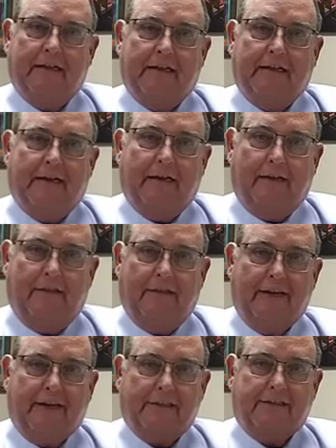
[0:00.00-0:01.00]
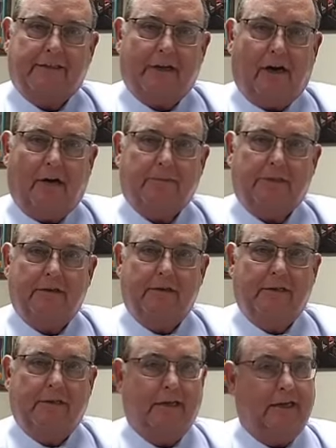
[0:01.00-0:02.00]
and they get stopped.
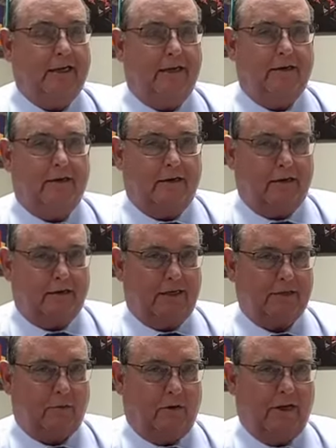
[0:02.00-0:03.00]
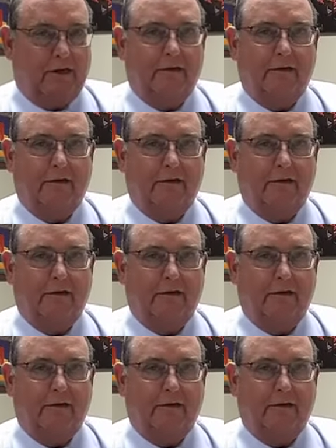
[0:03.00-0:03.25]
And guess what?